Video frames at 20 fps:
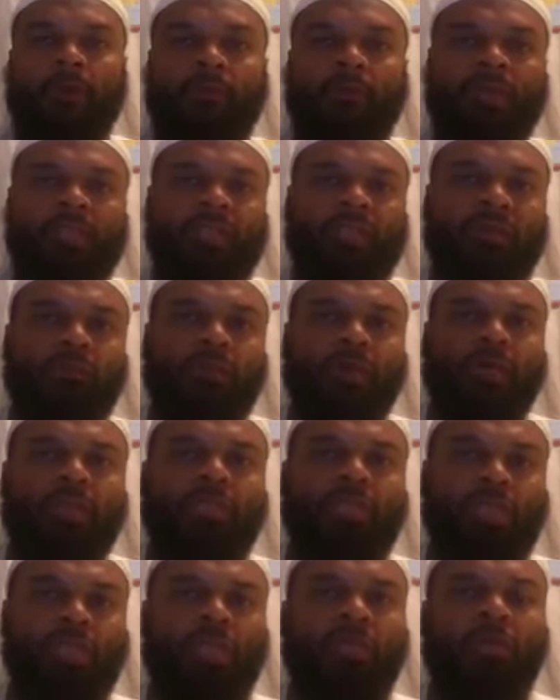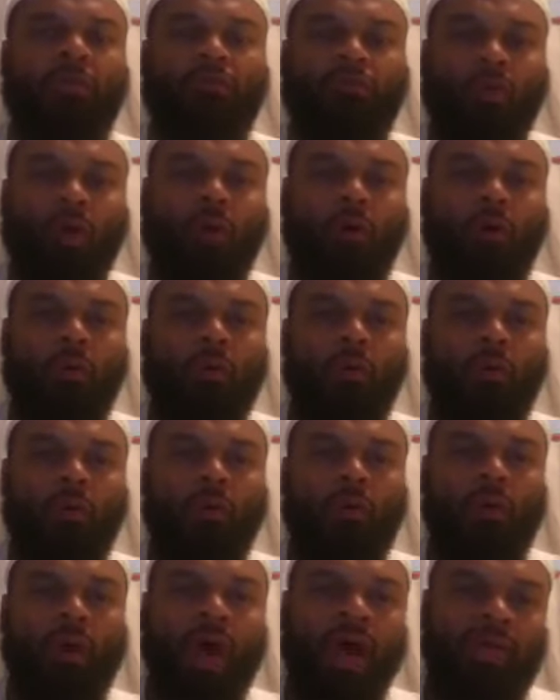This can be achieved, though,
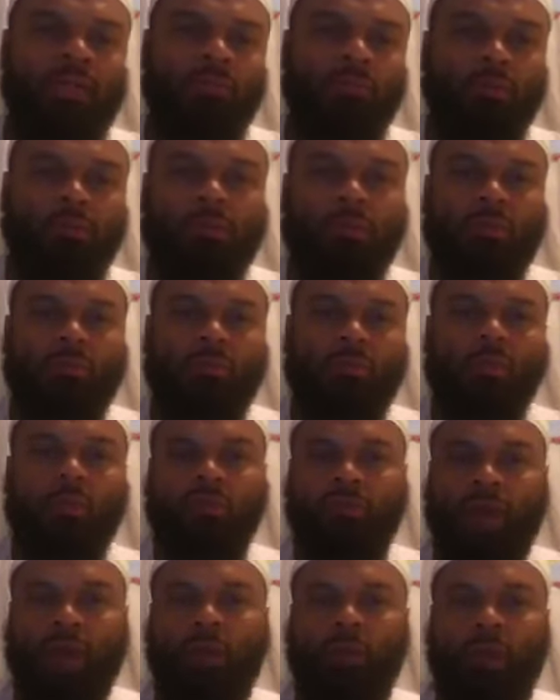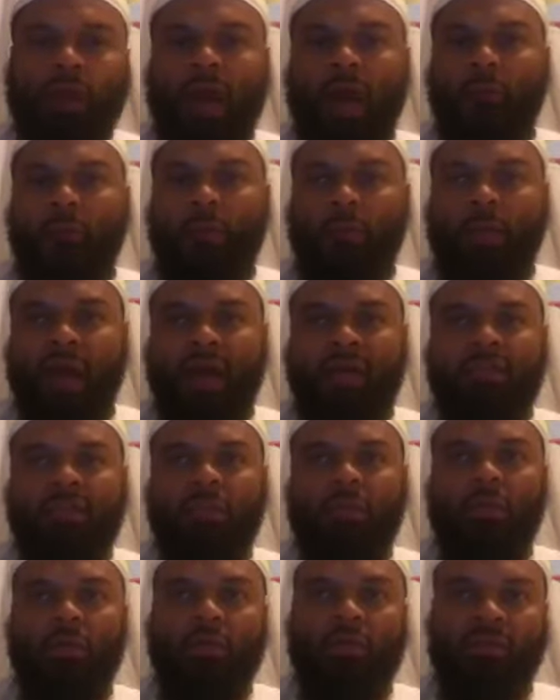as Muslims without
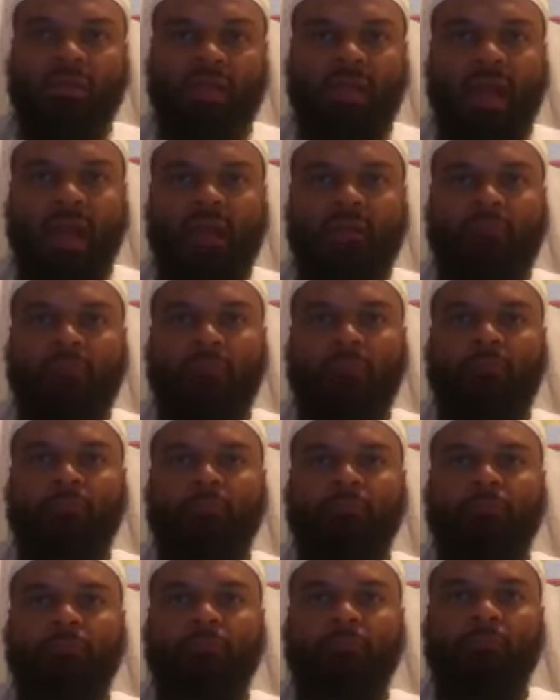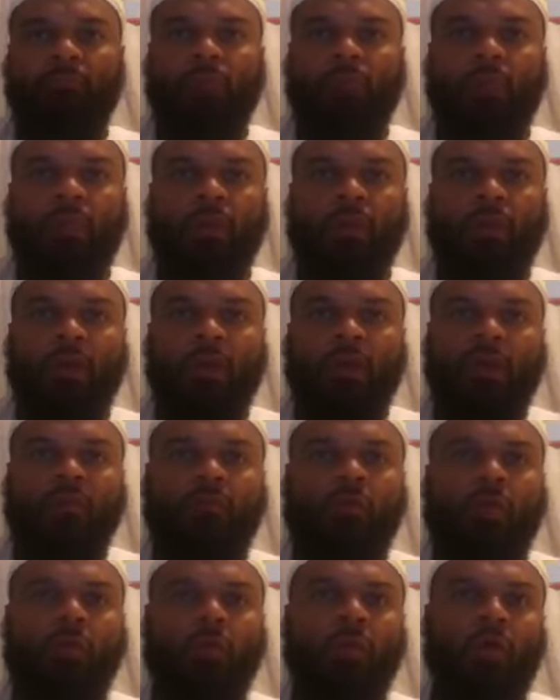compromising your Islam.
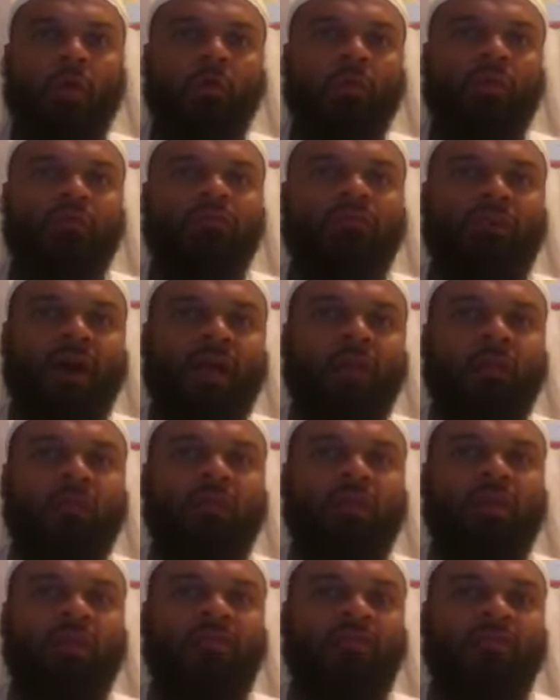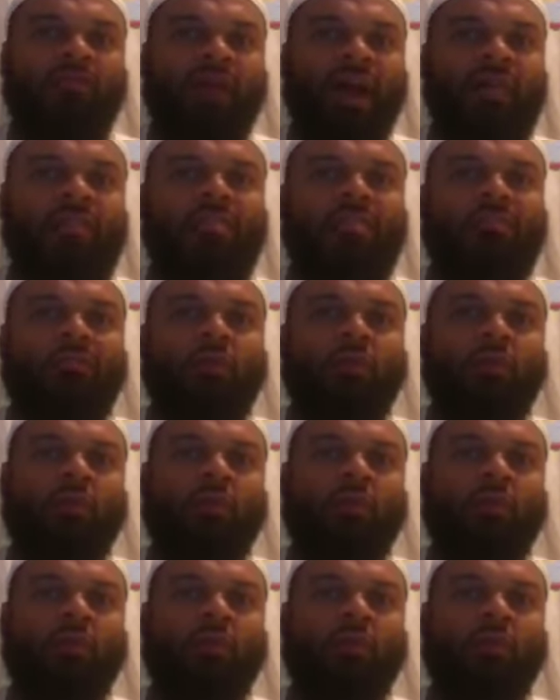If we would only follow the advice of the